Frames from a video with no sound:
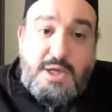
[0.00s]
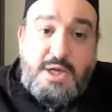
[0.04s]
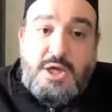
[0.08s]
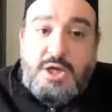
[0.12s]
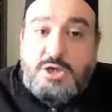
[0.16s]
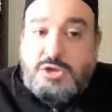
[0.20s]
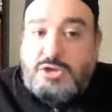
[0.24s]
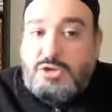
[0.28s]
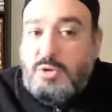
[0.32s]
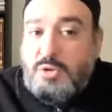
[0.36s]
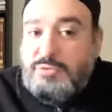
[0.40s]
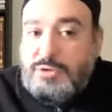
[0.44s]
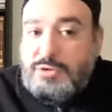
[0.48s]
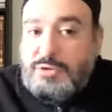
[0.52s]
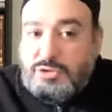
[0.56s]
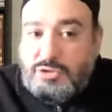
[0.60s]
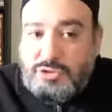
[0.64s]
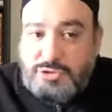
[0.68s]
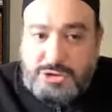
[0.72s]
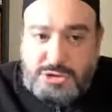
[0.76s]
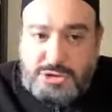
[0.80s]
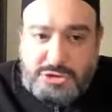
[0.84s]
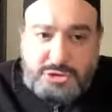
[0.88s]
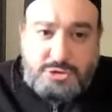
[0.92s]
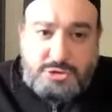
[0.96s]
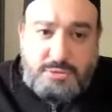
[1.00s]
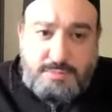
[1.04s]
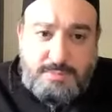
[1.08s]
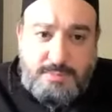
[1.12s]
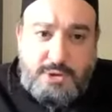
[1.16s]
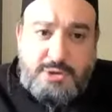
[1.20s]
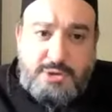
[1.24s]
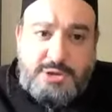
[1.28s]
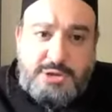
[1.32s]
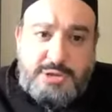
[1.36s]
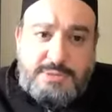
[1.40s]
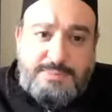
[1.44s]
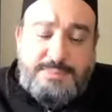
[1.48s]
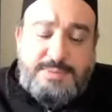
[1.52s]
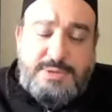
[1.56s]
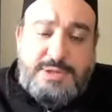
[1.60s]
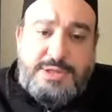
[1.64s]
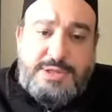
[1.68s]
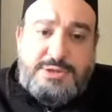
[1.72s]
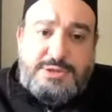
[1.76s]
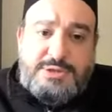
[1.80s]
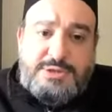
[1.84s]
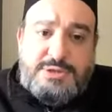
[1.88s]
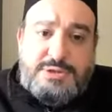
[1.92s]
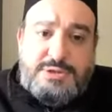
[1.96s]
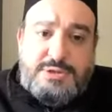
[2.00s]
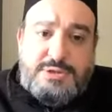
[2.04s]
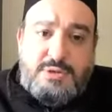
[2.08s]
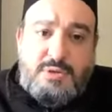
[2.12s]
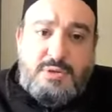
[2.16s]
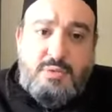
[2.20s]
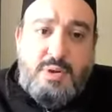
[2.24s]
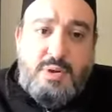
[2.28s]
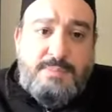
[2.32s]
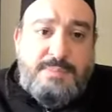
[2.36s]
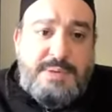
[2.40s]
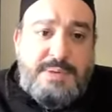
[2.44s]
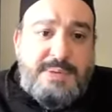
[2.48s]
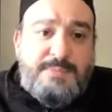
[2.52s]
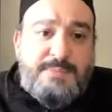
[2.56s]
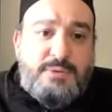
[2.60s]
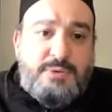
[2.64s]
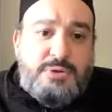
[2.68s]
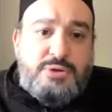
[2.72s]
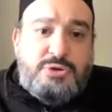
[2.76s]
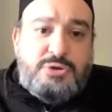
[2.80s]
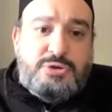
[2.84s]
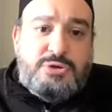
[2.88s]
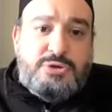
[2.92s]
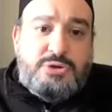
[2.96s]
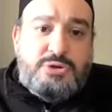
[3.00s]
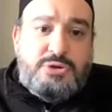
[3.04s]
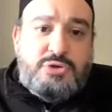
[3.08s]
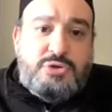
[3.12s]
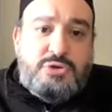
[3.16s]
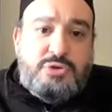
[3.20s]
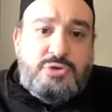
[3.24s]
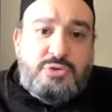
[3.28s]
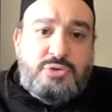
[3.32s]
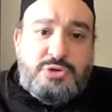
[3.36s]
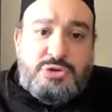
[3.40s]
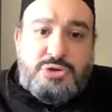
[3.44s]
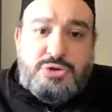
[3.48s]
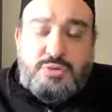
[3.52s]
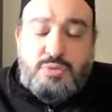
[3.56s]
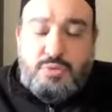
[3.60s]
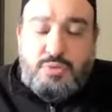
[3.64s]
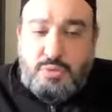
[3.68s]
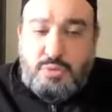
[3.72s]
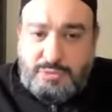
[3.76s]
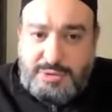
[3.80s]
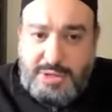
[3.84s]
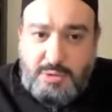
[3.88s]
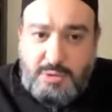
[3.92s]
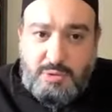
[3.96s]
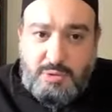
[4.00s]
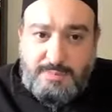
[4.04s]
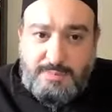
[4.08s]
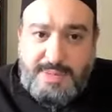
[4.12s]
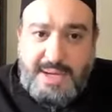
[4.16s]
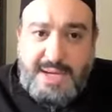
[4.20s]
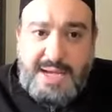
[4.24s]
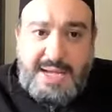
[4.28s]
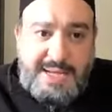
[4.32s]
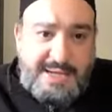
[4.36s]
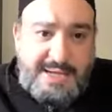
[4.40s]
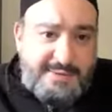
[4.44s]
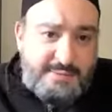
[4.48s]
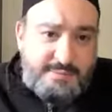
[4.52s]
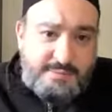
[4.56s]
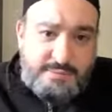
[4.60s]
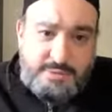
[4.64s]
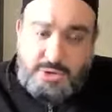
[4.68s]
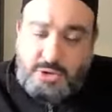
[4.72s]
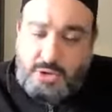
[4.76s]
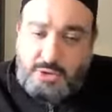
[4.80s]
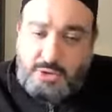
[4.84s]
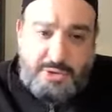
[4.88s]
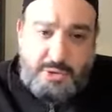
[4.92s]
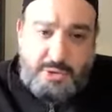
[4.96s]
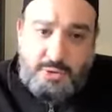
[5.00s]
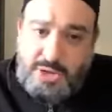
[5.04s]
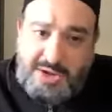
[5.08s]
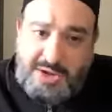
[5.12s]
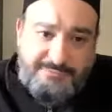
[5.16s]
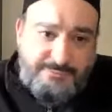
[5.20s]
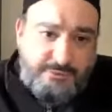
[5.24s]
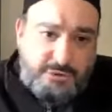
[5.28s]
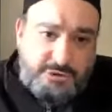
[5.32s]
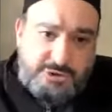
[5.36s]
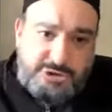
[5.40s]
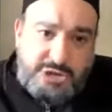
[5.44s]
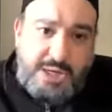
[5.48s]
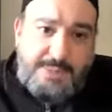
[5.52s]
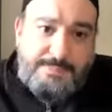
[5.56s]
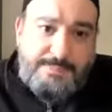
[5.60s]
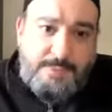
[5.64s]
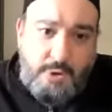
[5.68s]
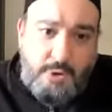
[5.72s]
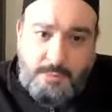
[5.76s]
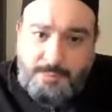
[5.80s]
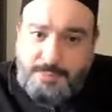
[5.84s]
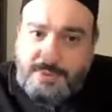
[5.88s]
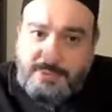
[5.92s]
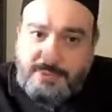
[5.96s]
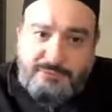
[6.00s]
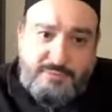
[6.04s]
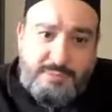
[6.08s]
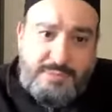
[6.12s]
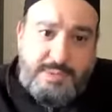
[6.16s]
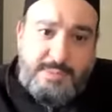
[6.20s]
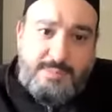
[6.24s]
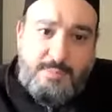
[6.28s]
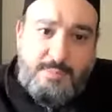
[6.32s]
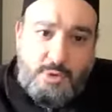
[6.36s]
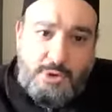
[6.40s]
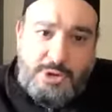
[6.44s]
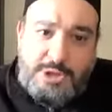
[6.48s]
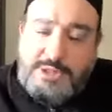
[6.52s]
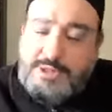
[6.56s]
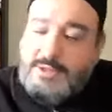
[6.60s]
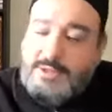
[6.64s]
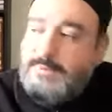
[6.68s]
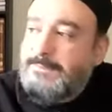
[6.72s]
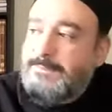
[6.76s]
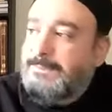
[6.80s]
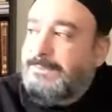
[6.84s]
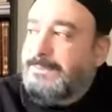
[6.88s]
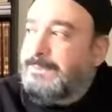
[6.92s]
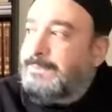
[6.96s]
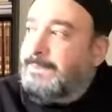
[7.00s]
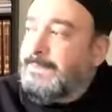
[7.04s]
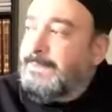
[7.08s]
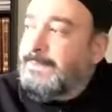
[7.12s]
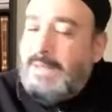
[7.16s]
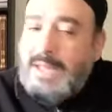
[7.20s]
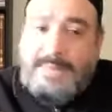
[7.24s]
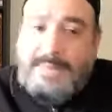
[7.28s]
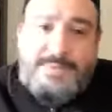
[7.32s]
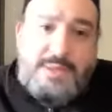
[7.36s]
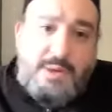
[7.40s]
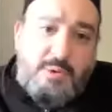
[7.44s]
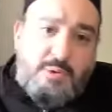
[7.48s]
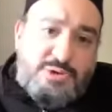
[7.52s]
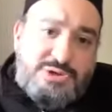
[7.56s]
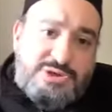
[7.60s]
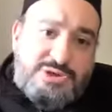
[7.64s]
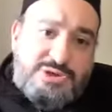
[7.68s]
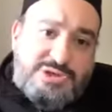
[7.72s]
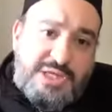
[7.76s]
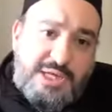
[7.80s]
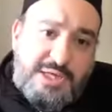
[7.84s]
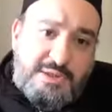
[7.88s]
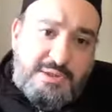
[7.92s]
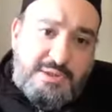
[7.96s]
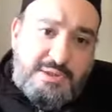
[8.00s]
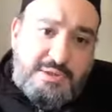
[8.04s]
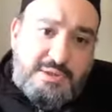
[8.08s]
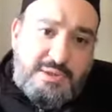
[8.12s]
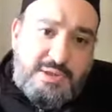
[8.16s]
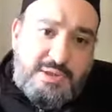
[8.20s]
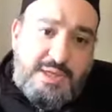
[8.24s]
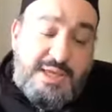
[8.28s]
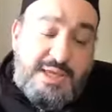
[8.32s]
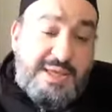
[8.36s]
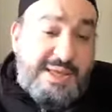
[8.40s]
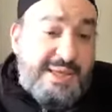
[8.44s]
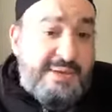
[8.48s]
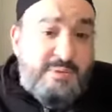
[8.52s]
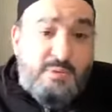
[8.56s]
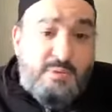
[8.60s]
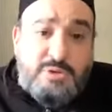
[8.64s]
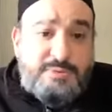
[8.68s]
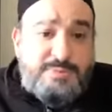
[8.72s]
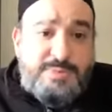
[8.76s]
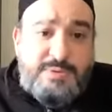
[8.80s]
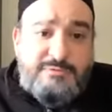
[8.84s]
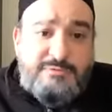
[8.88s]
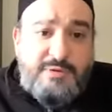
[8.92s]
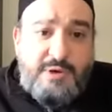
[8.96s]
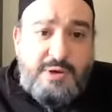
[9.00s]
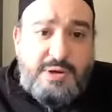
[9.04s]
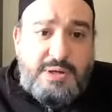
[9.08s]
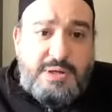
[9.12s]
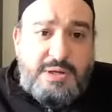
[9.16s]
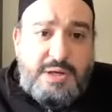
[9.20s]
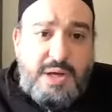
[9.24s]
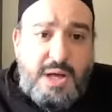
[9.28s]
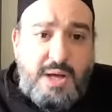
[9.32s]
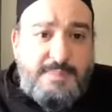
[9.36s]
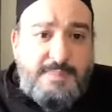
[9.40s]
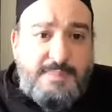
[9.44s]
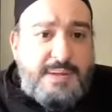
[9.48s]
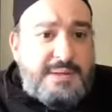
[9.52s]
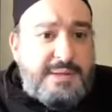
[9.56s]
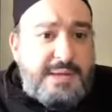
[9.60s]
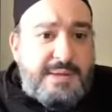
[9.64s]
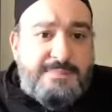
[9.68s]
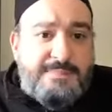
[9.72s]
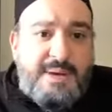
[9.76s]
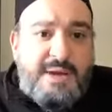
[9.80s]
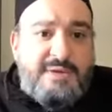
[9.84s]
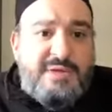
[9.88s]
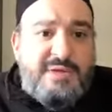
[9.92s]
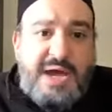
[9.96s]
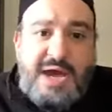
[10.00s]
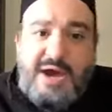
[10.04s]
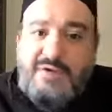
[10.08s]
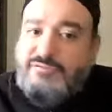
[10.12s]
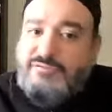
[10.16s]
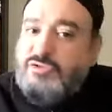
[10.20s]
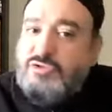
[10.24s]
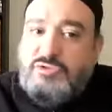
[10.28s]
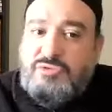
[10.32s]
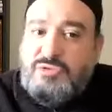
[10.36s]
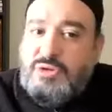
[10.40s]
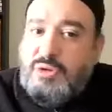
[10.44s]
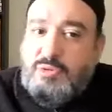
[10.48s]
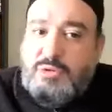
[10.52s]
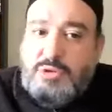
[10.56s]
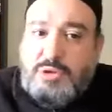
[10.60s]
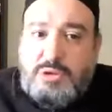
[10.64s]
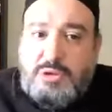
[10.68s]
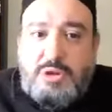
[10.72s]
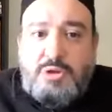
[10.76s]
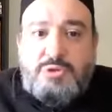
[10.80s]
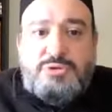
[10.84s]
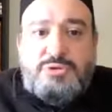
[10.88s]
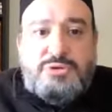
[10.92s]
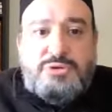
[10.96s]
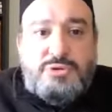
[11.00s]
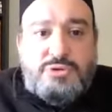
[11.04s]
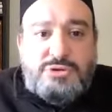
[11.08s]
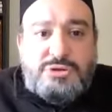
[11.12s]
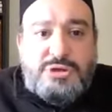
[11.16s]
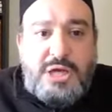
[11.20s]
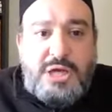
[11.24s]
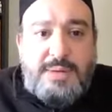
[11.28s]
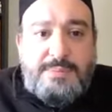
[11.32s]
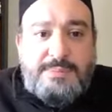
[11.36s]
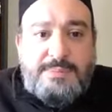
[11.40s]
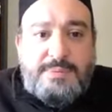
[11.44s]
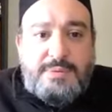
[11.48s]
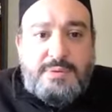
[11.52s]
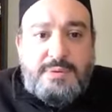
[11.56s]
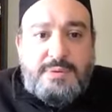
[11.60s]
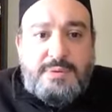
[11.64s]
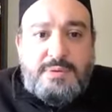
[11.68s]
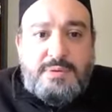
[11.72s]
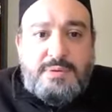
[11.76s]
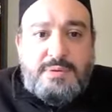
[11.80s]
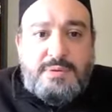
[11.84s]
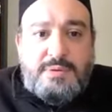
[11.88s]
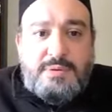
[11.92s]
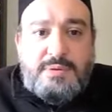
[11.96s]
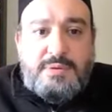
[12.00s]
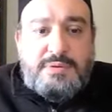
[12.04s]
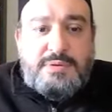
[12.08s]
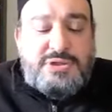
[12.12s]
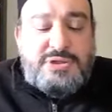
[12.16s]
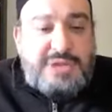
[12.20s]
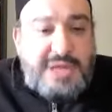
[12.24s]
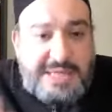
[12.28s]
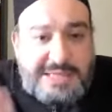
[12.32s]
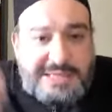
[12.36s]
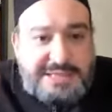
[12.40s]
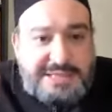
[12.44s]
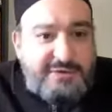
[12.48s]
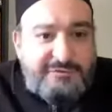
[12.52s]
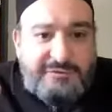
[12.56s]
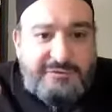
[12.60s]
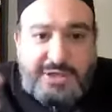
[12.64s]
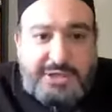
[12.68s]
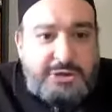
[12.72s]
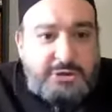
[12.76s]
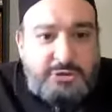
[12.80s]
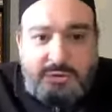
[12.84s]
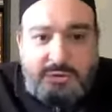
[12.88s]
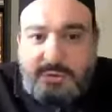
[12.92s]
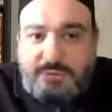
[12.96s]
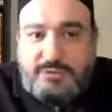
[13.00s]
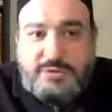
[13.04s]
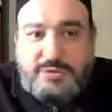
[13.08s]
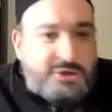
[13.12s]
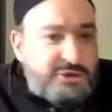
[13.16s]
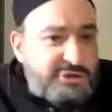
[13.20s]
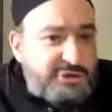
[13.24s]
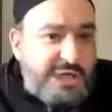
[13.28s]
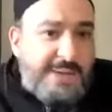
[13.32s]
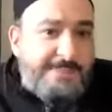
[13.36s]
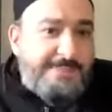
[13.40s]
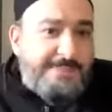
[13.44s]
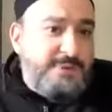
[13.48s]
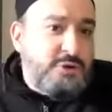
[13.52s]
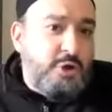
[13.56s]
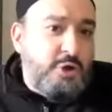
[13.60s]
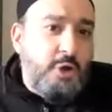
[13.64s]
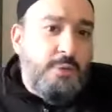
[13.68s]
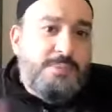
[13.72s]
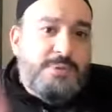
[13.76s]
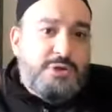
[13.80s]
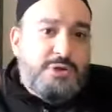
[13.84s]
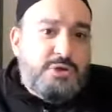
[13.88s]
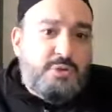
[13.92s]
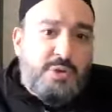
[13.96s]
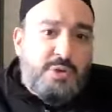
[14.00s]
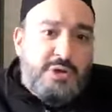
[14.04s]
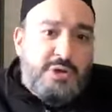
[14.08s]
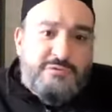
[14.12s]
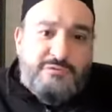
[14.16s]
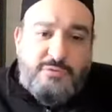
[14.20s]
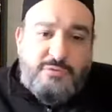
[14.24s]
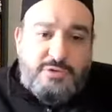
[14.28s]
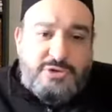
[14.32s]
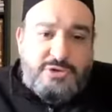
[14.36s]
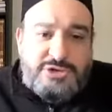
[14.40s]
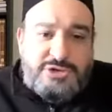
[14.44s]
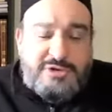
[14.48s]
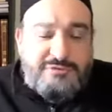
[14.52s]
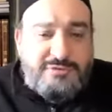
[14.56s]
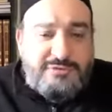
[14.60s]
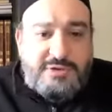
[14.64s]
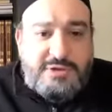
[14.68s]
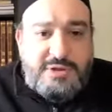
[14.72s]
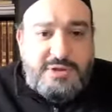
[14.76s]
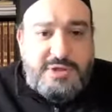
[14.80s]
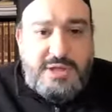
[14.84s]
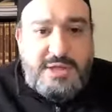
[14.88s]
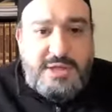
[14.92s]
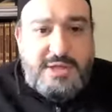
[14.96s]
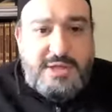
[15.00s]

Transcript: So in the traditional marketplace, what people used to do is they would buy and you know they would have their shop open from the morning and they would sell and it would be very common that by the afternoon they would close their shop this idea of like the, the shop is open 24 7